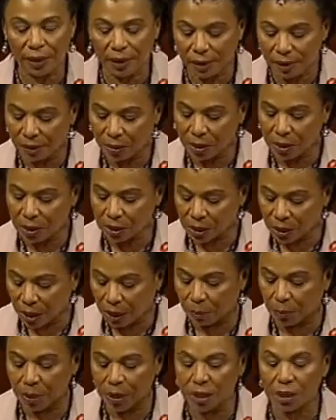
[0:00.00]
end the
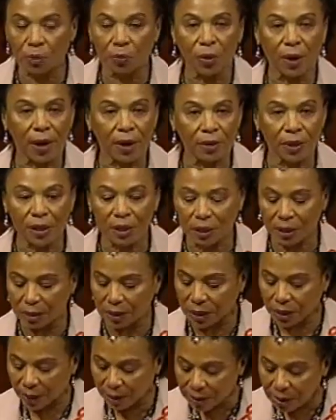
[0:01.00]
stigma surrounding the
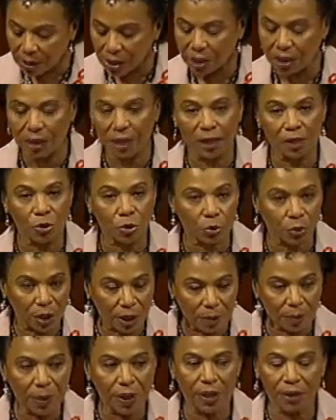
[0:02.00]
testing and
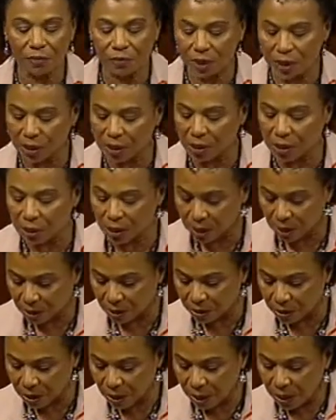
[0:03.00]
treatment of this
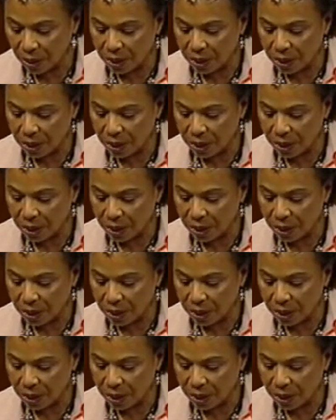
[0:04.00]
disease.